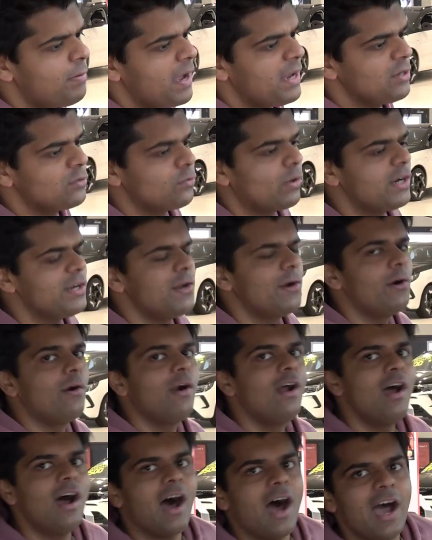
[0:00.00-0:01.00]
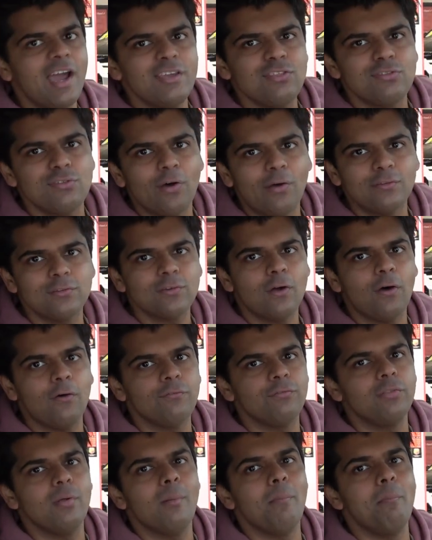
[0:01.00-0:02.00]
paint right here, I thought
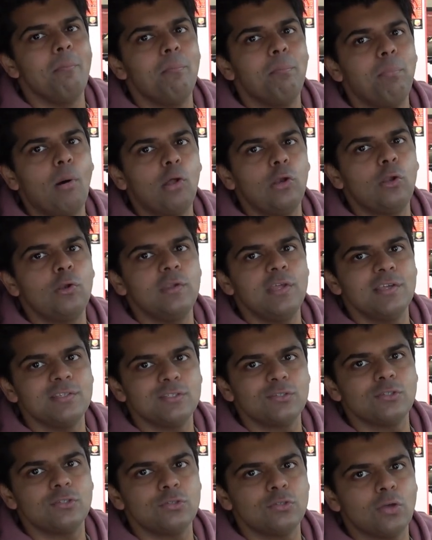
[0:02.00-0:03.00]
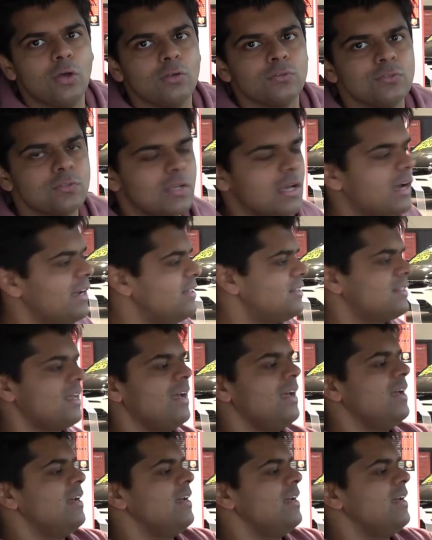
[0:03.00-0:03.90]
of the bolognese sauce, guys.